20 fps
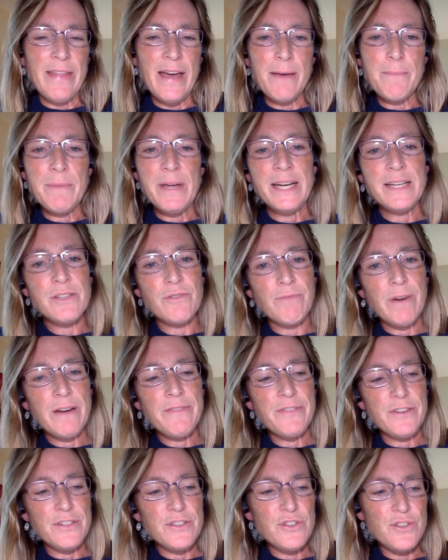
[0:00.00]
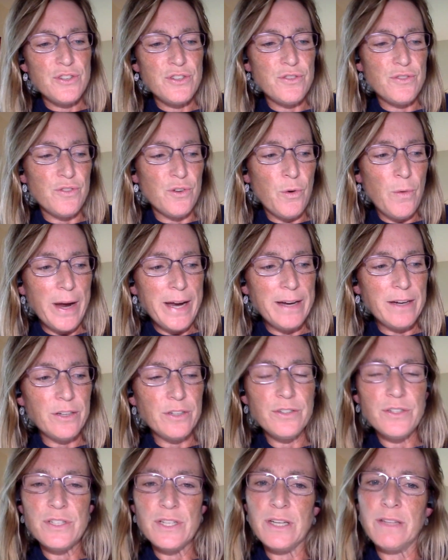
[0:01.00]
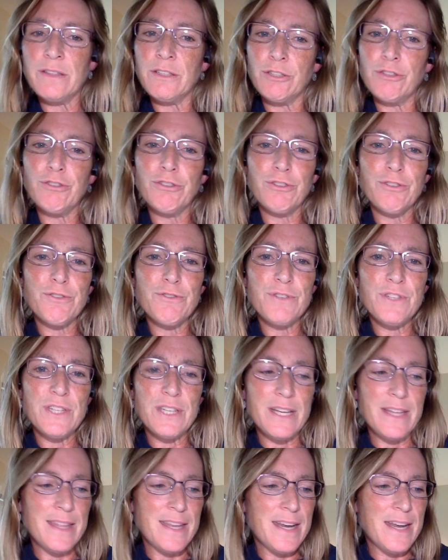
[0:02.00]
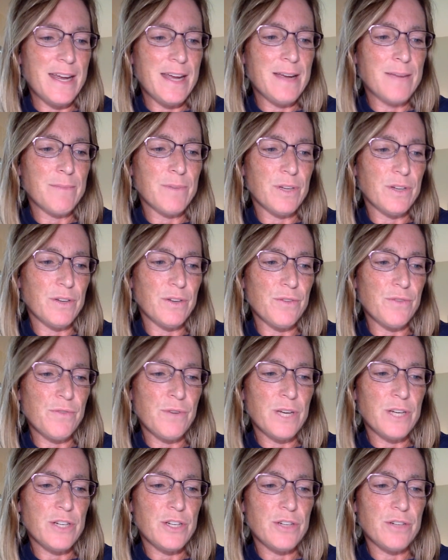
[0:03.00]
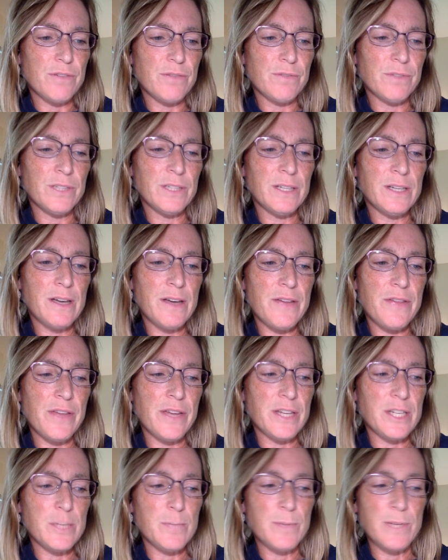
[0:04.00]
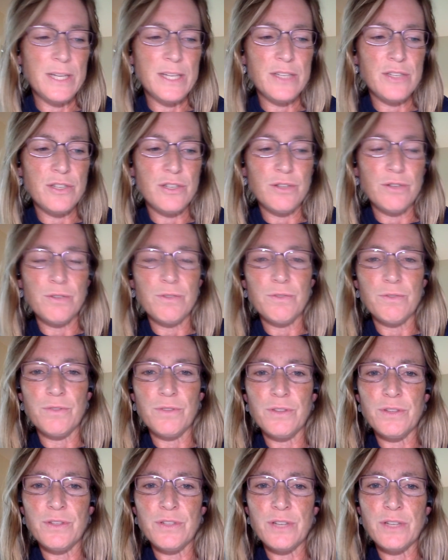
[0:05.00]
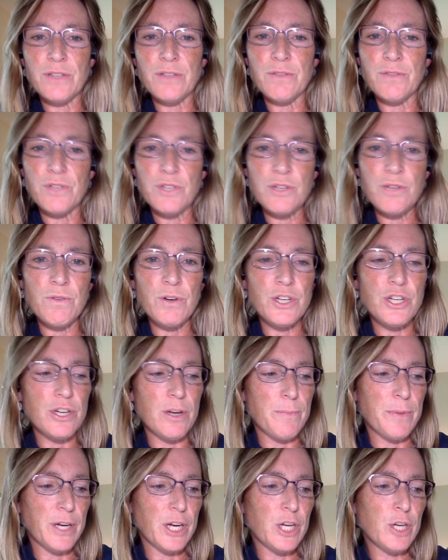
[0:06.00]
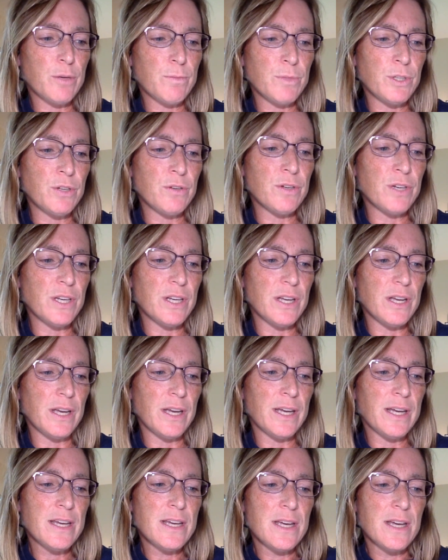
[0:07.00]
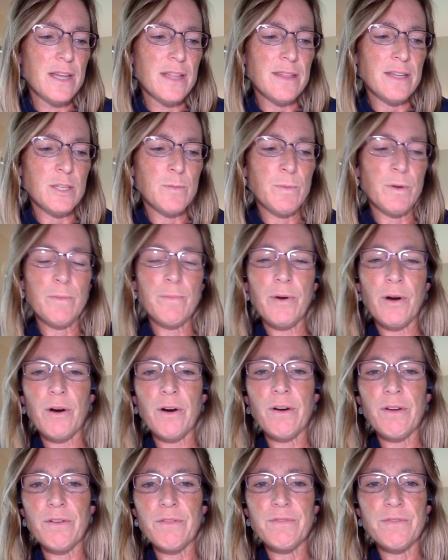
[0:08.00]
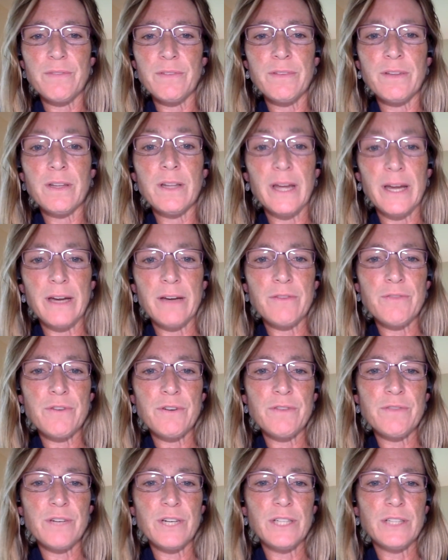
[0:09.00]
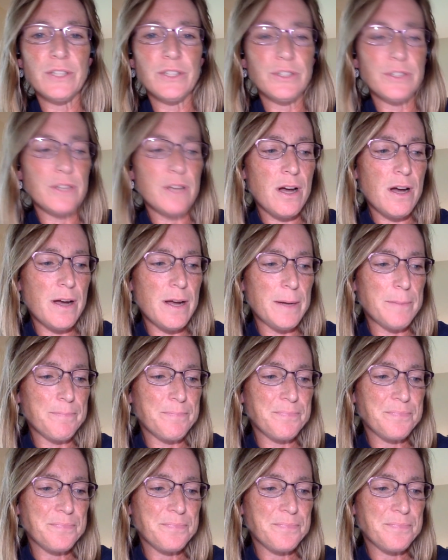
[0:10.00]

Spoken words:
that makes reference to the Quakers and the UUs in the name, which really I think speaks to the sense of stewardship and community that's been part of the land for a very long time.